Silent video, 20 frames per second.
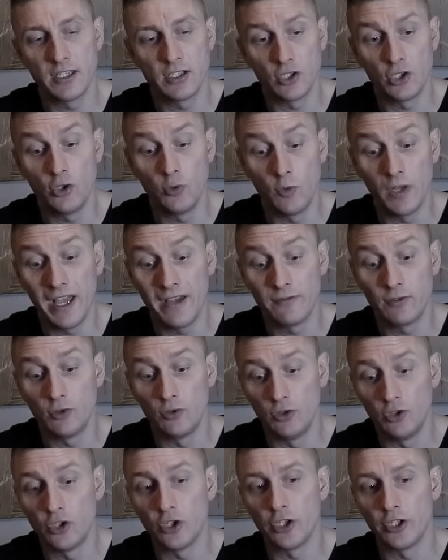So you have to
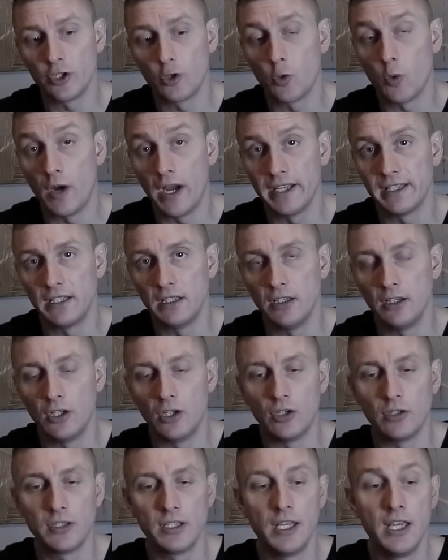learn quite a
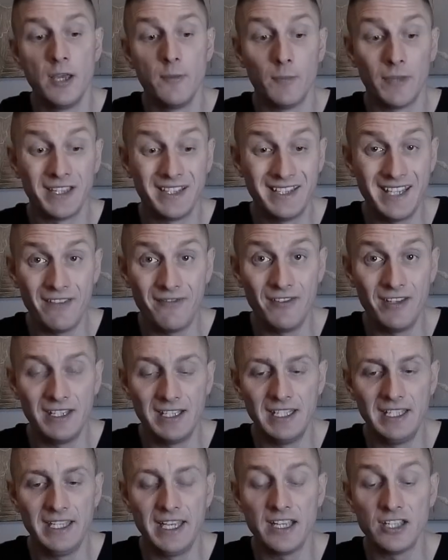lot, but
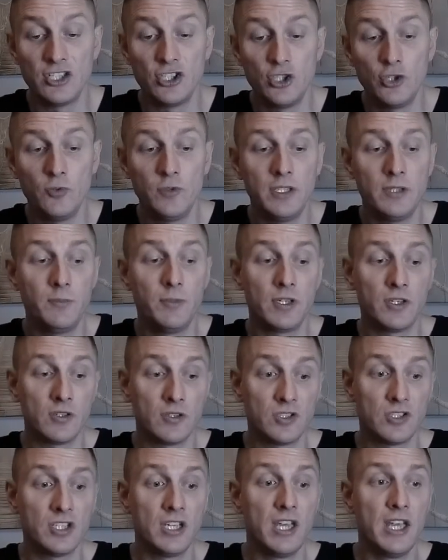definitely yes, do it,
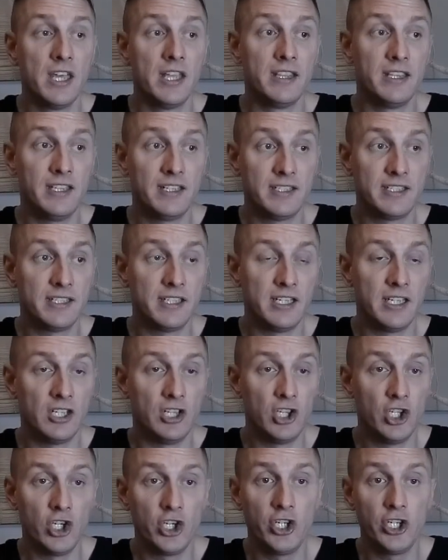because this
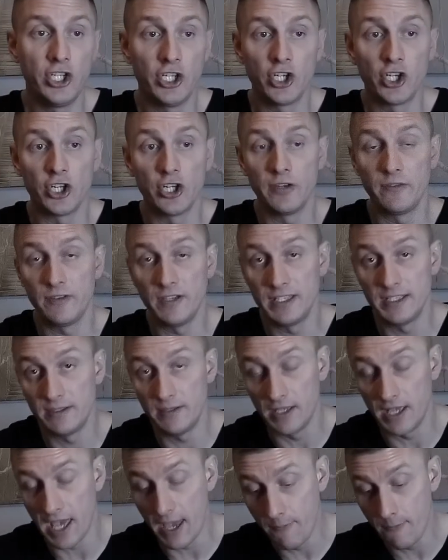learning curve is
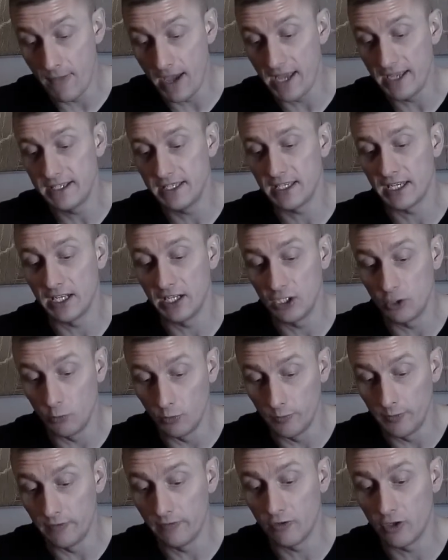amazing, and it
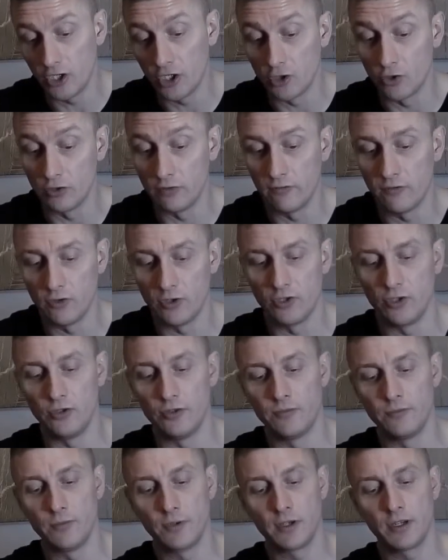will be very good for you,
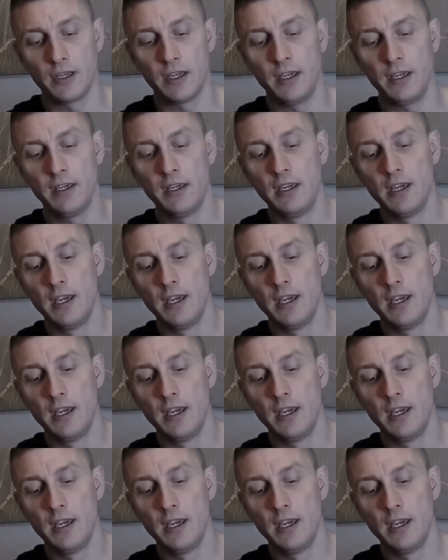okay.